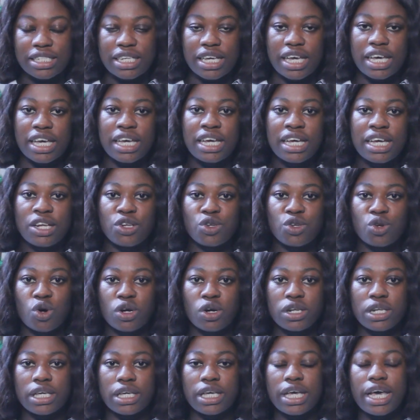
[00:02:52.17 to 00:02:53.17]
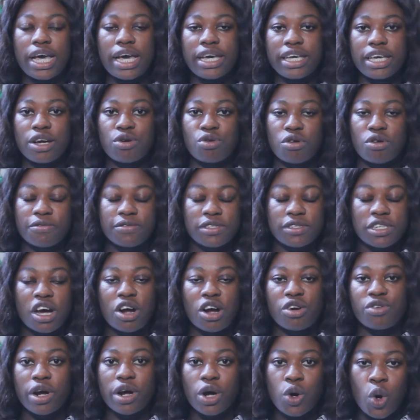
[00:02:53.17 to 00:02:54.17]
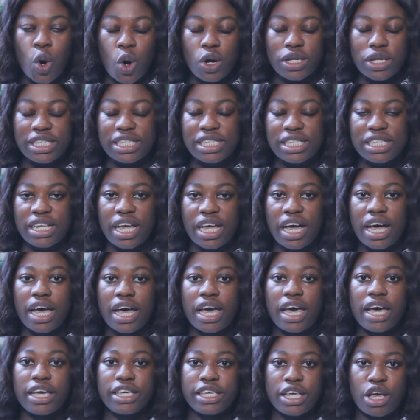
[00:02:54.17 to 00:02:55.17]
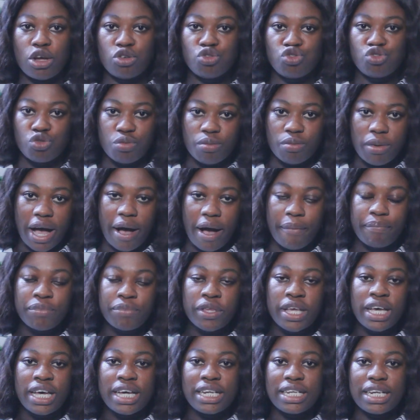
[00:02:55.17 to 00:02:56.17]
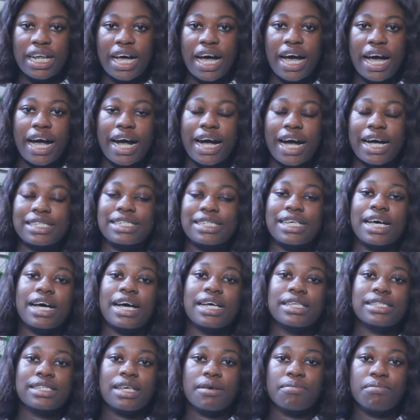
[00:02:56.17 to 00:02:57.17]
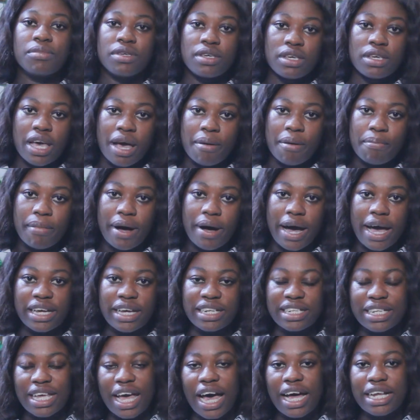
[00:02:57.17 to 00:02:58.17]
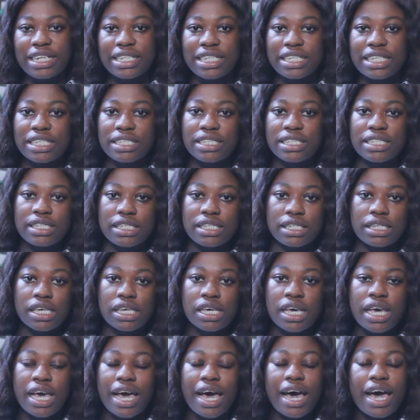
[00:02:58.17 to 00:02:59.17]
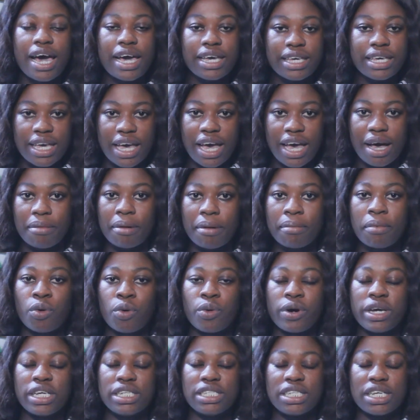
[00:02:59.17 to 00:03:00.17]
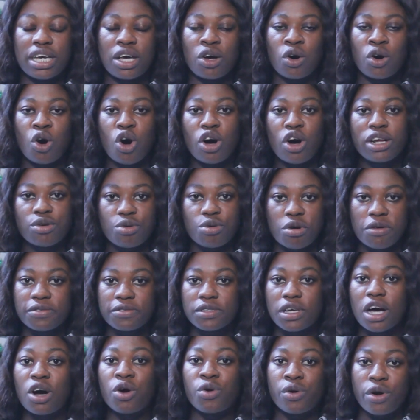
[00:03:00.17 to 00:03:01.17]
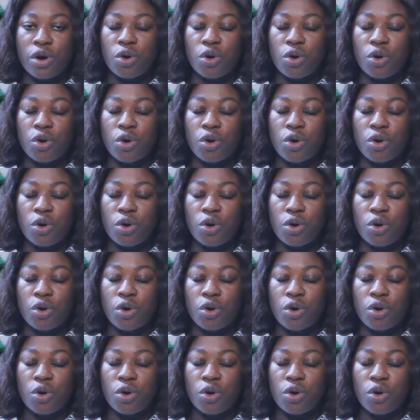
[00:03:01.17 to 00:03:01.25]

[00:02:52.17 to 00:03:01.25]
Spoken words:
dear non air of town records na a year juma na kasakasa bi a by ni a dainty a year above a radio honor of town